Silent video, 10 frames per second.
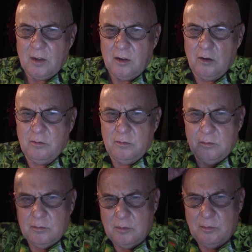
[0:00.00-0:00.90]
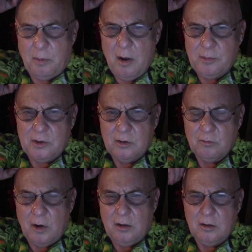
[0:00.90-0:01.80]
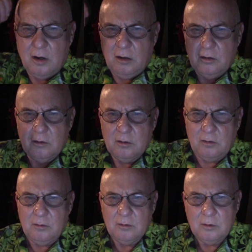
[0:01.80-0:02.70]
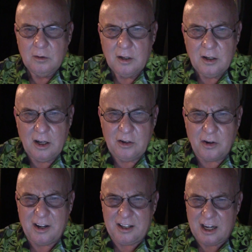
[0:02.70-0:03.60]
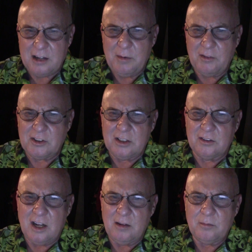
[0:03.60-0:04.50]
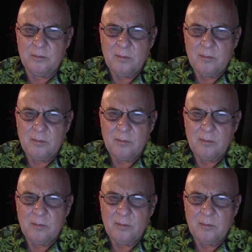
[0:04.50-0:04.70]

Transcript: You know, pumps. What? Huh? And you're going to kick him every single time?